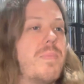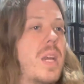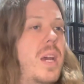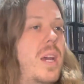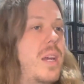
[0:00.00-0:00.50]

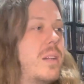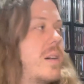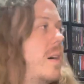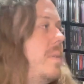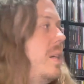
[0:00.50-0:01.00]
And
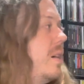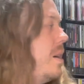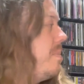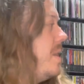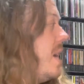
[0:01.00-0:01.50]
coming
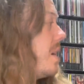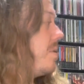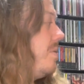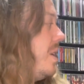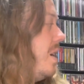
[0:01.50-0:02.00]
up
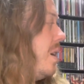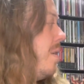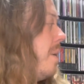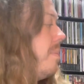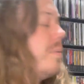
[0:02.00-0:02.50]
next video,
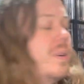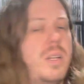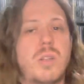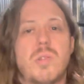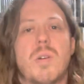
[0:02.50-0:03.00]
I'm pretty
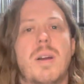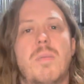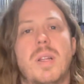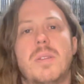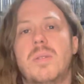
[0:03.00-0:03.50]
sure I
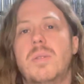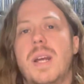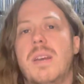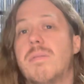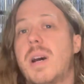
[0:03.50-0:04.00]
want to do
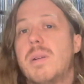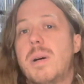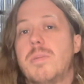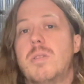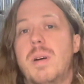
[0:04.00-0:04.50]
a
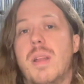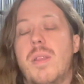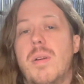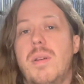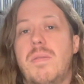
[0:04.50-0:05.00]
follow-up to my
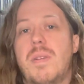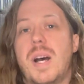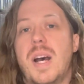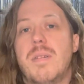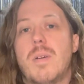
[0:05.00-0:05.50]

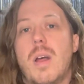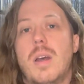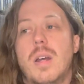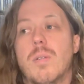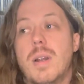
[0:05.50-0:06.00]
35
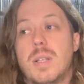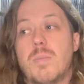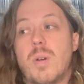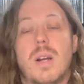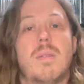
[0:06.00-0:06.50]
greatest
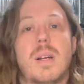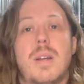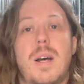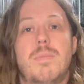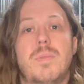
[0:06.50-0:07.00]
prog rock
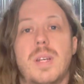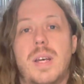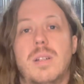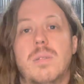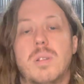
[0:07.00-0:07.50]
albums. I
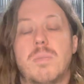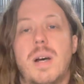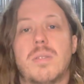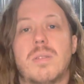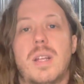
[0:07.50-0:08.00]
had a good
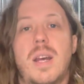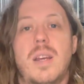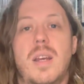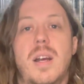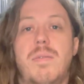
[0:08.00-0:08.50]
response on
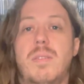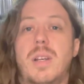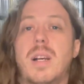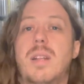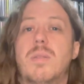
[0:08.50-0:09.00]
that, and I feel
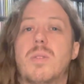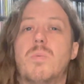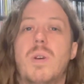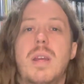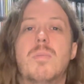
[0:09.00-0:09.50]
like I, there's
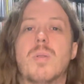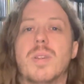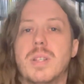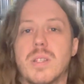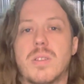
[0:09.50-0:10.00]
way more
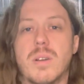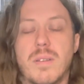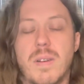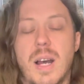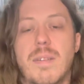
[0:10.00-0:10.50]
than just
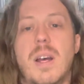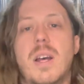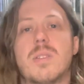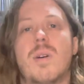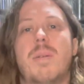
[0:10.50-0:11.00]
35.
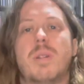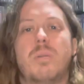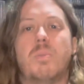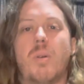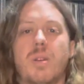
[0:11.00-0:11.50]
So I want to
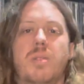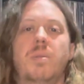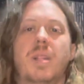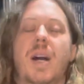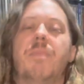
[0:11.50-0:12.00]
do a part
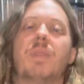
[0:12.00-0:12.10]
two of that.